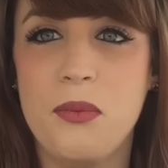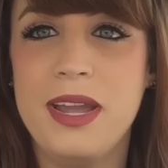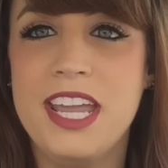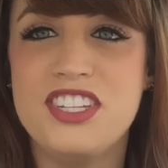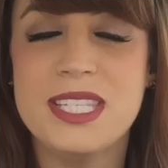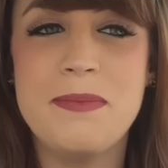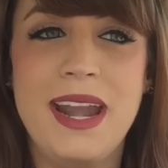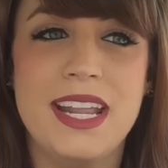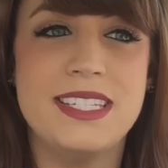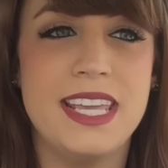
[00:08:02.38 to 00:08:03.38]
We just
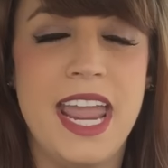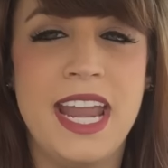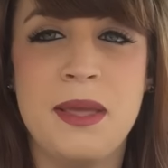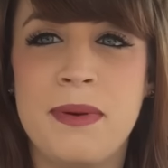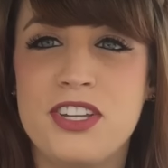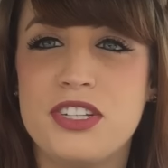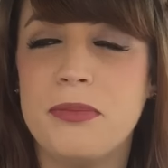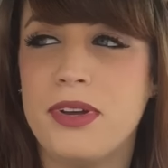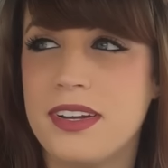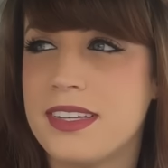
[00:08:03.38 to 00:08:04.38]
made it to Katy
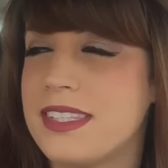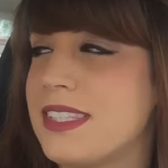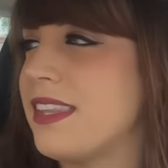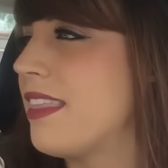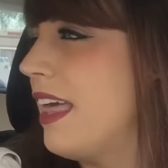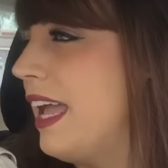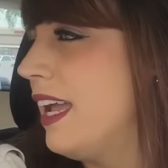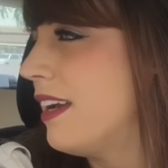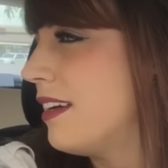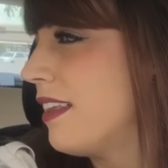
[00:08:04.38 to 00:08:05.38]
Budget Books,
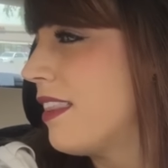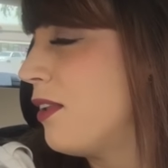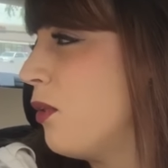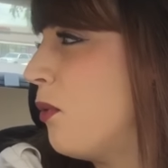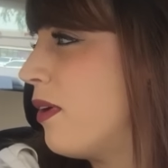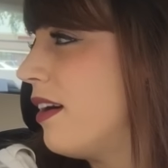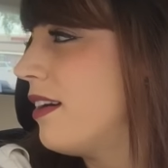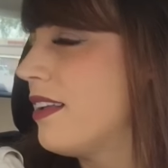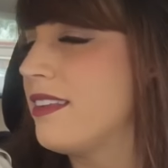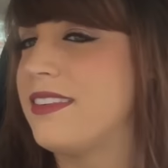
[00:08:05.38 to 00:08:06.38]
thank the Lord,